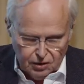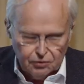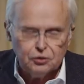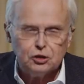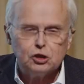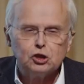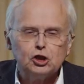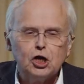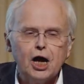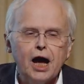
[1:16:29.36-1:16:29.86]

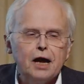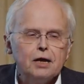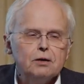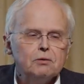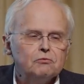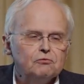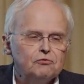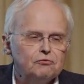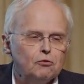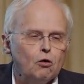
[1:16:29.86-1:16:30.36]
the
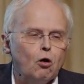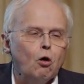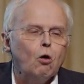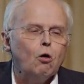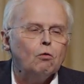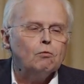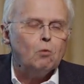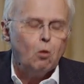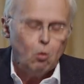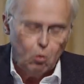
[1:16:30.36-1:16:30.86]
triumph
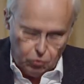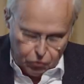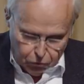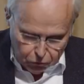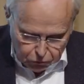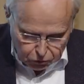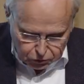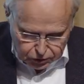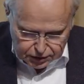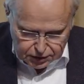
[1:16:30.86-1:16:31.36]
of
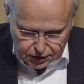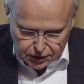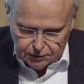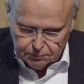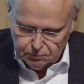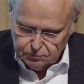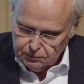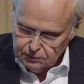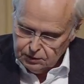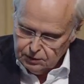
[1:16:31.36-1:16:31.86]
Orthodoxy,
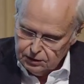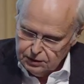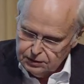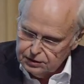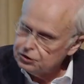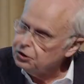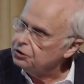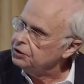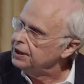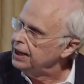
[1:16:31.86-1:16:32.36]

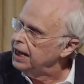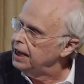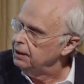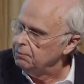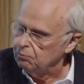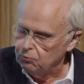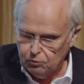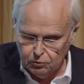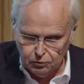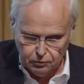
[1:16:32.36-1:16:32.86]
it's the
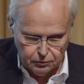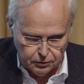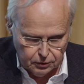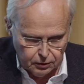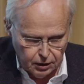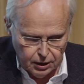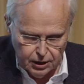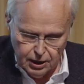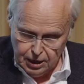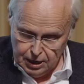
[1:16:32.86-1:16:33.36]
name of
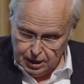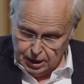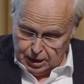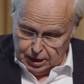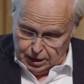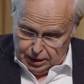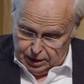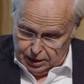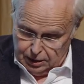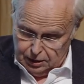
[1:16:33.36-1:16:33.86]

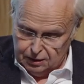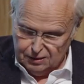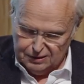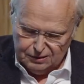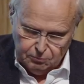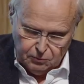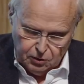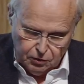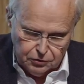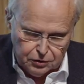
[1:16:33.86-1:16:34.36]

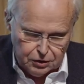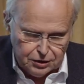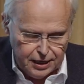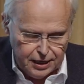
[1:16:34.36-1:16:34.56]
the